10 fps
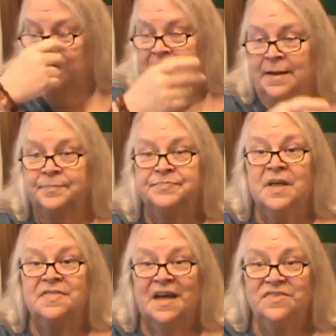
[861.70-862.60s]
okay
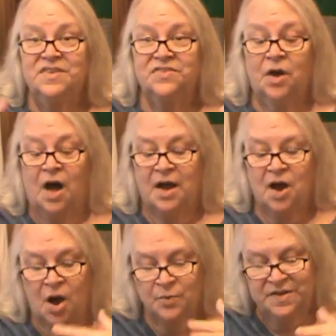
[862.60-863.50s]
that's just,
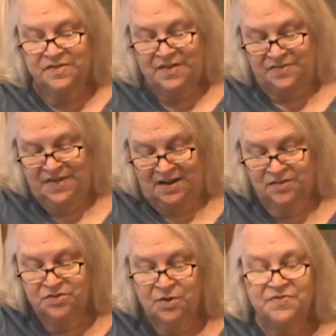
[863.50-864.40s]
I always said
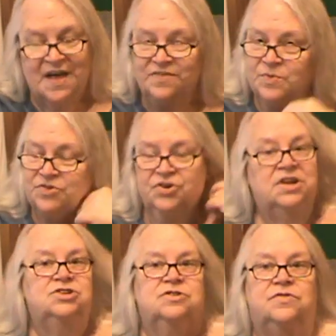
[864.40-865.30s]
that. So if that's what you're
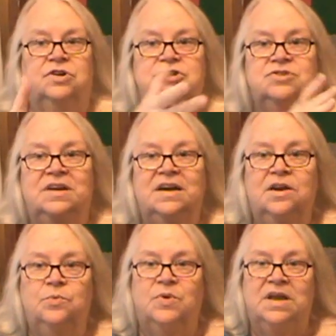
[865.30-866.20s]
going to do, if you're going to do any
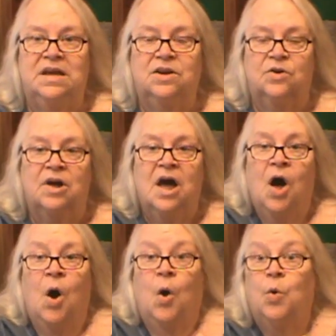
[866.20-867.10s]
kind of reading or,
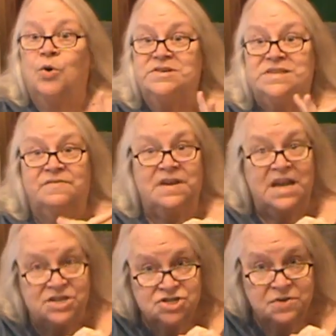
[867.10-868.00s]
or
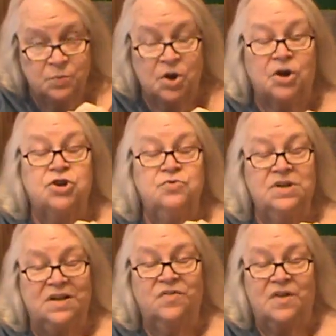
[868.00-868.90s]
divination work, you
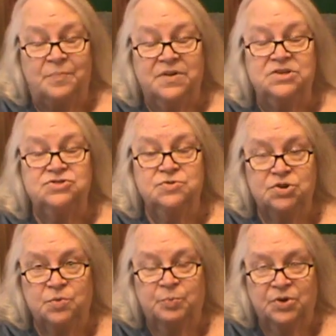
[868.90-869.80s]
need something to
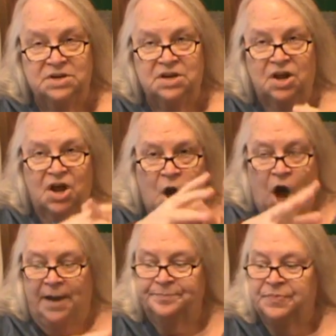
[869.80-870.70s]
you put
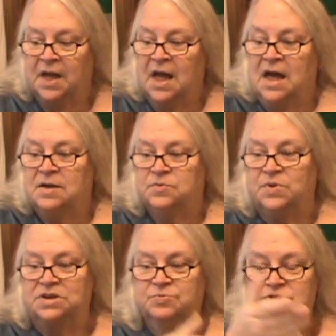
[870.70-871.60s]
on.
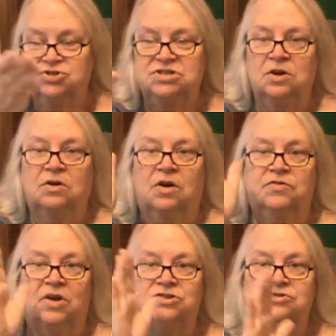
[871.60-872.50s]
Read, put your tarot
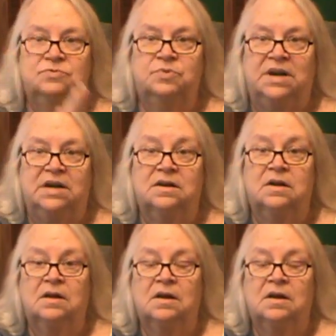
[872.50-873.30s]
cards on to read.